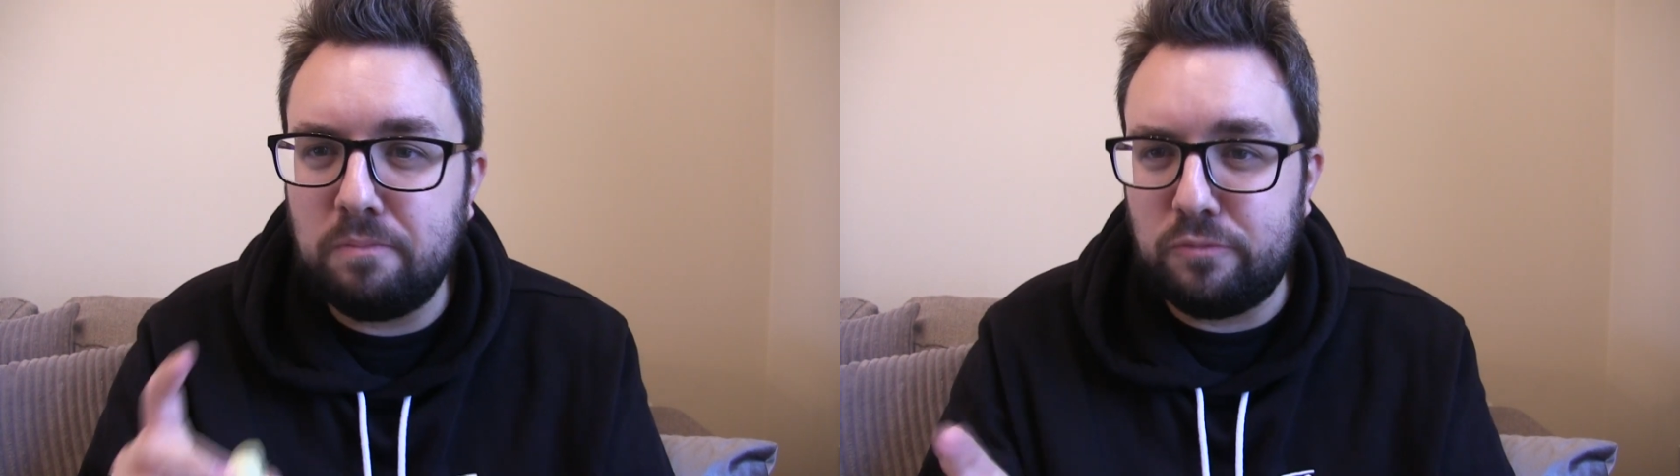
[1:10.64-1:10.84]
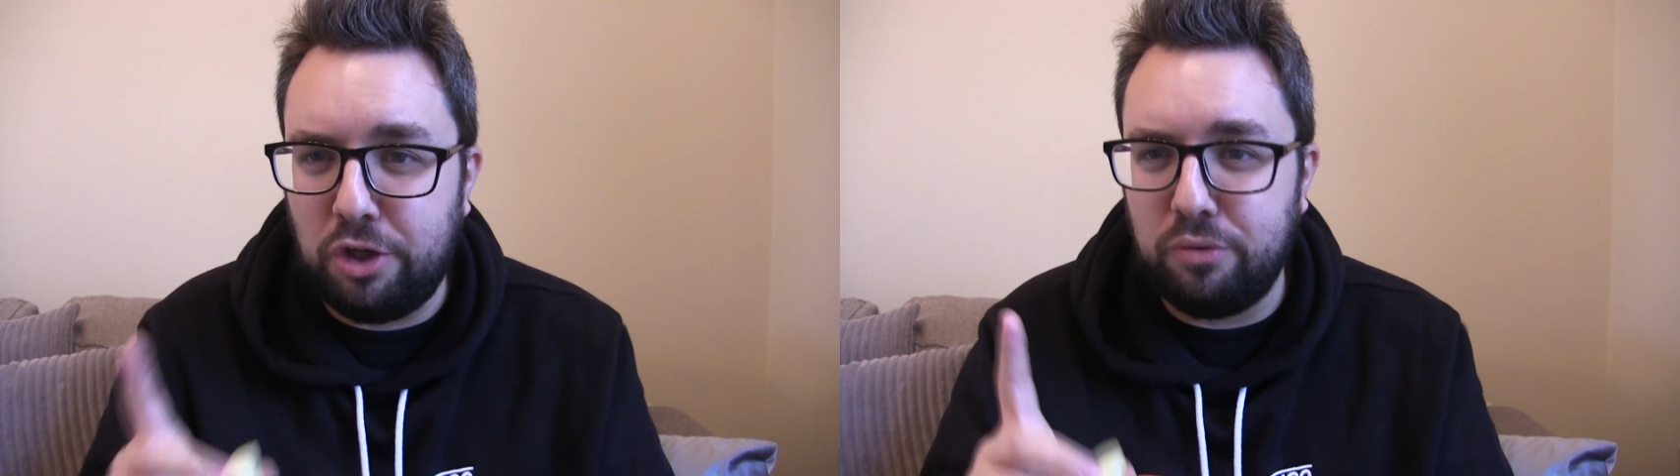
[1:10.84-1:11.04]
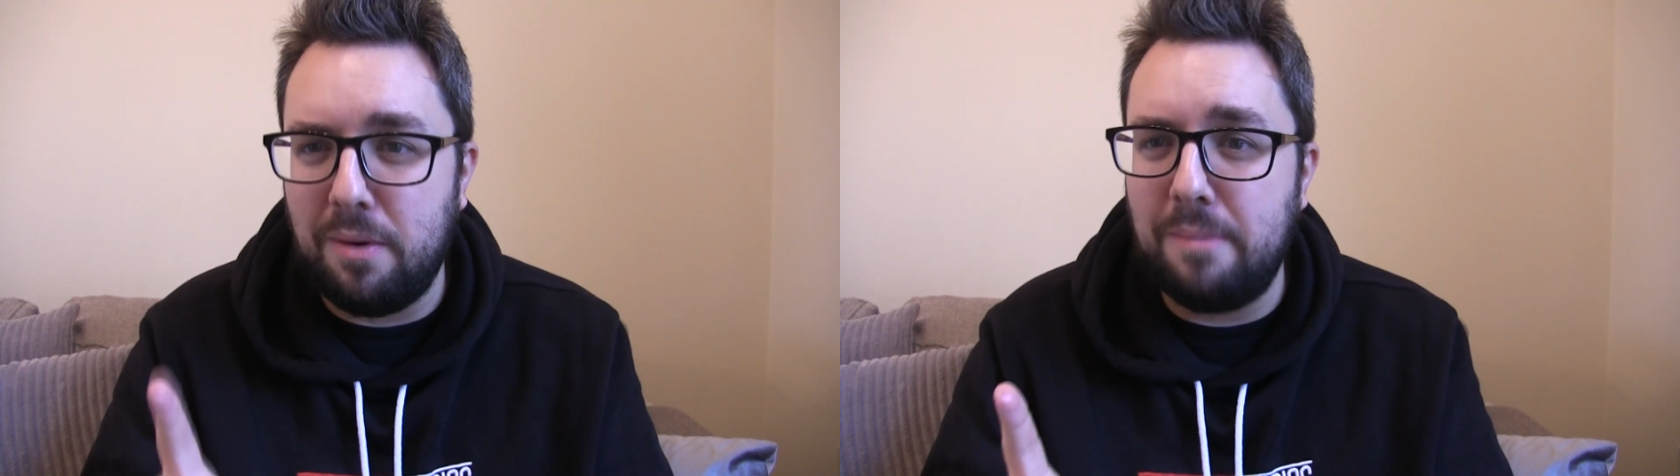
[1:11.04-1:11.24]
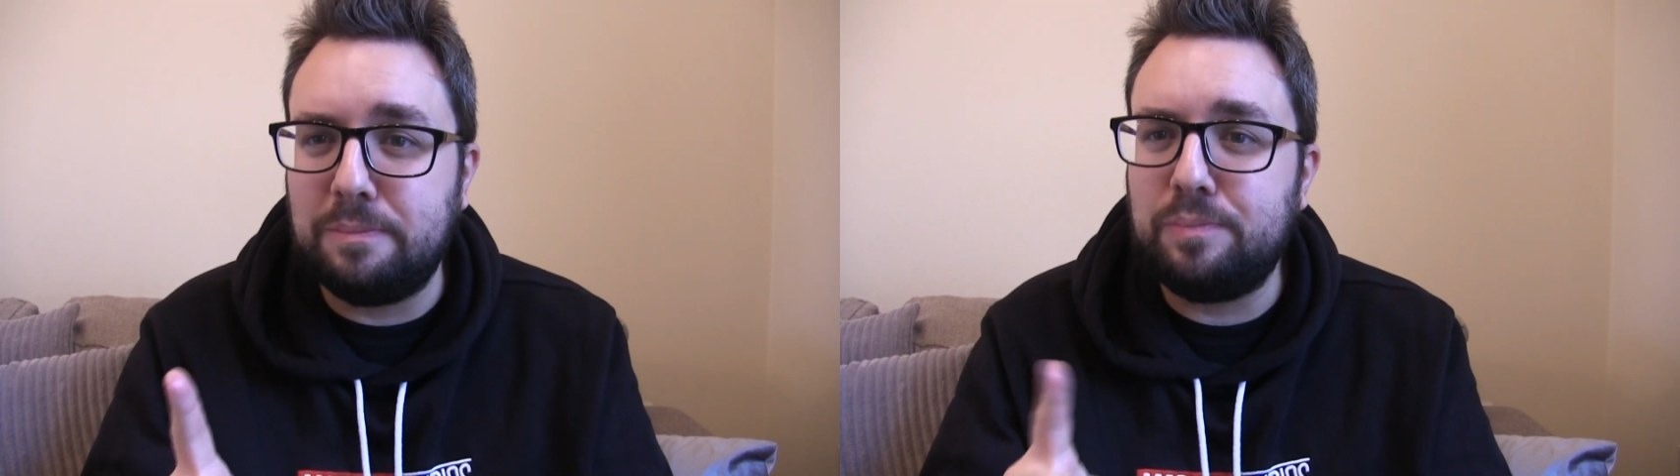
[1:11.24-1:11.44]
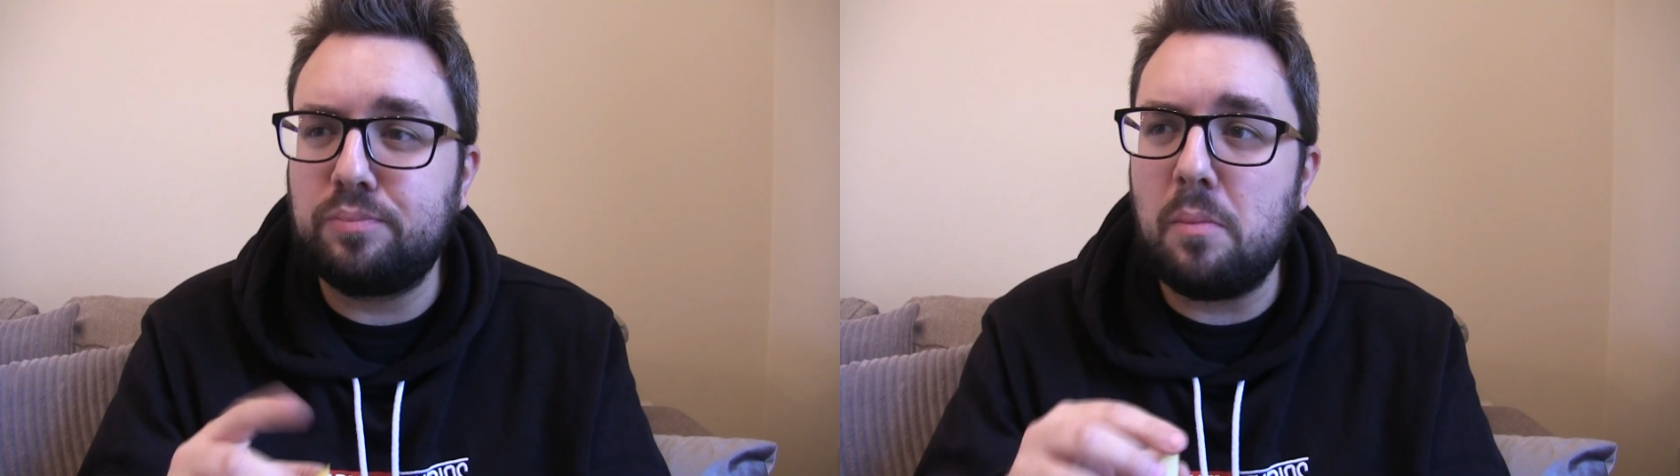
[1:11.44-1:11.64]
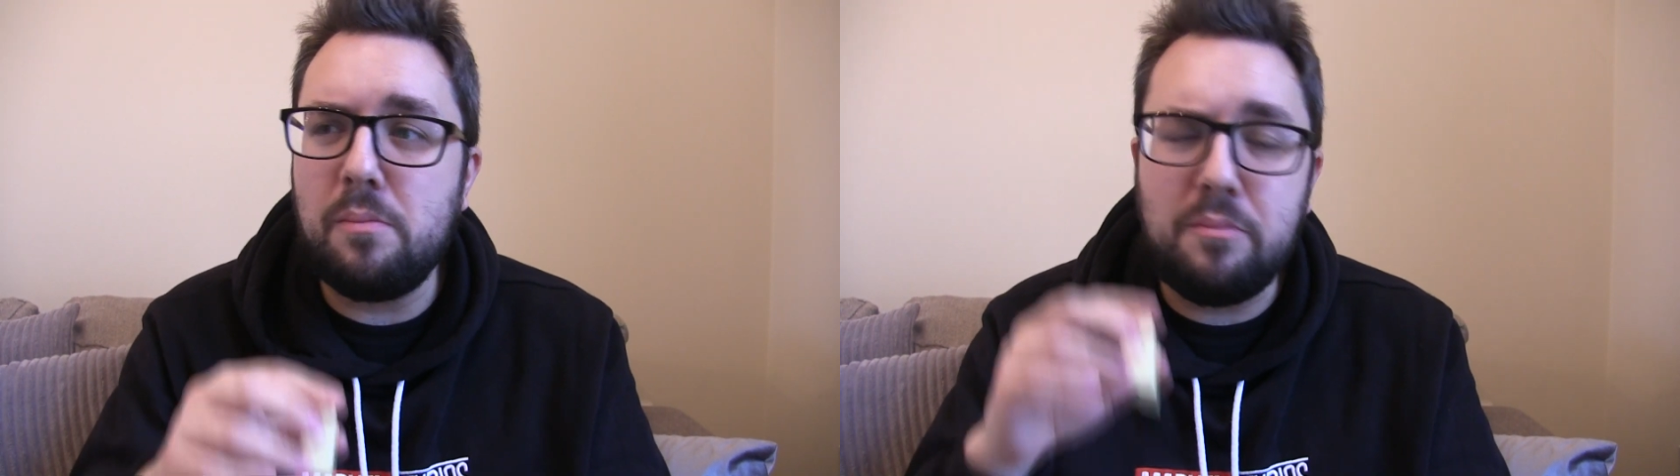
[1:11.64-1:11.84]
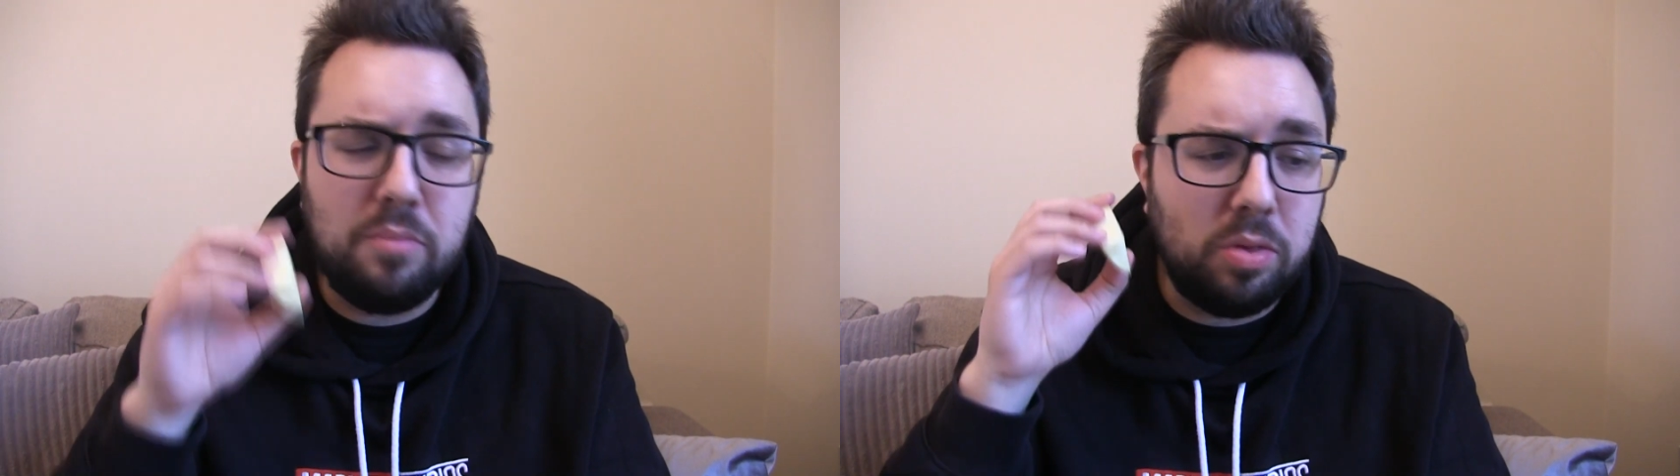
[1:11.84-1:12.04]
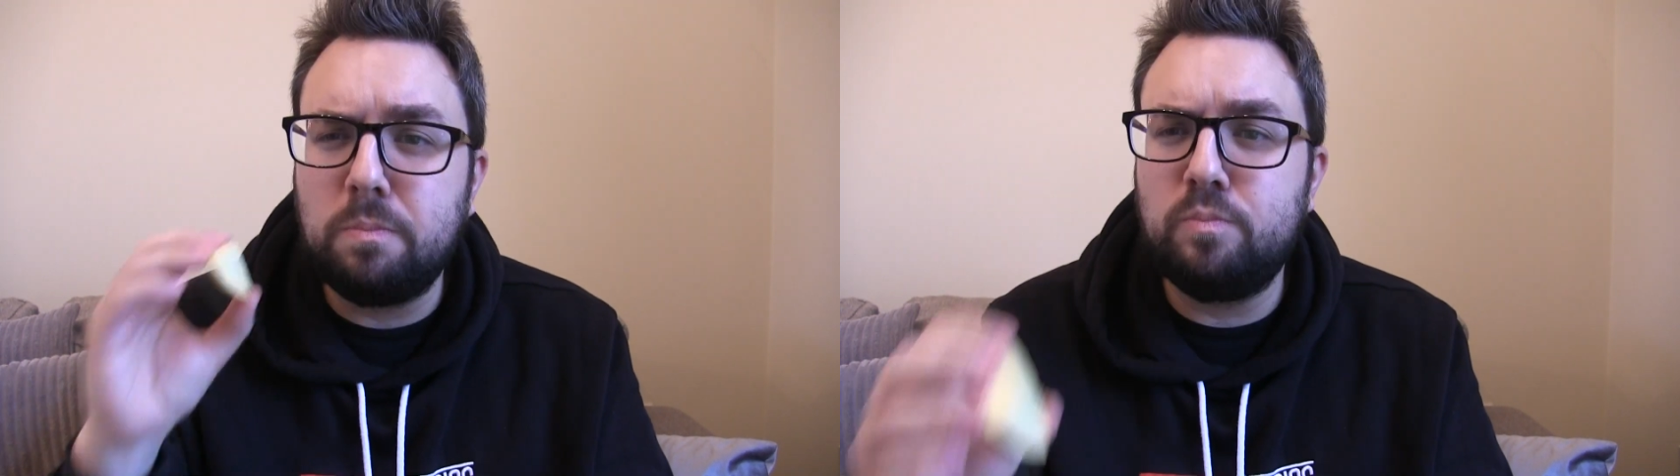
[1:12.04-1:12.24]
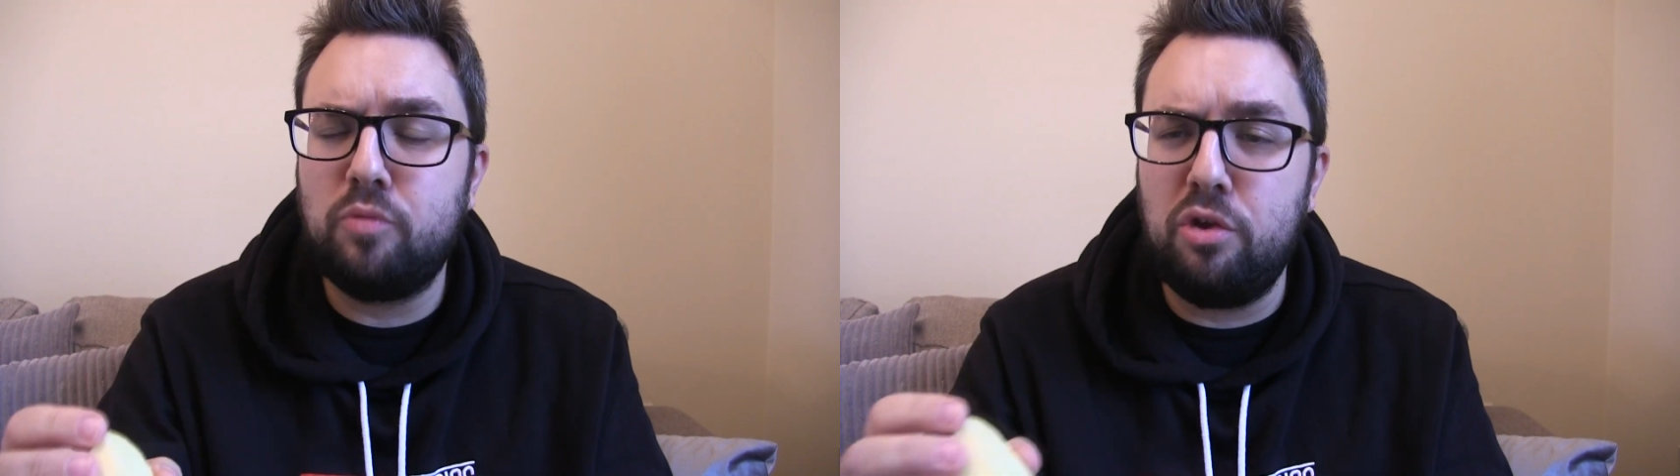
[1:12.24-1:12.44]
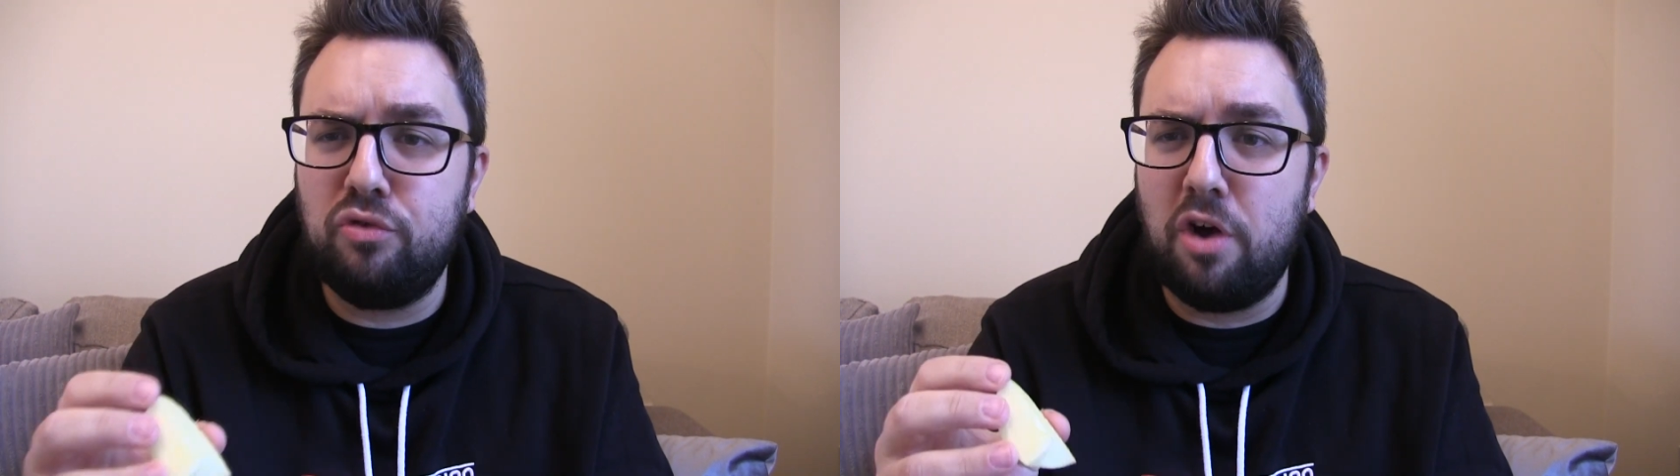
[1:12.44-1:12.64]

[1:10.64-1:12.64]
This one is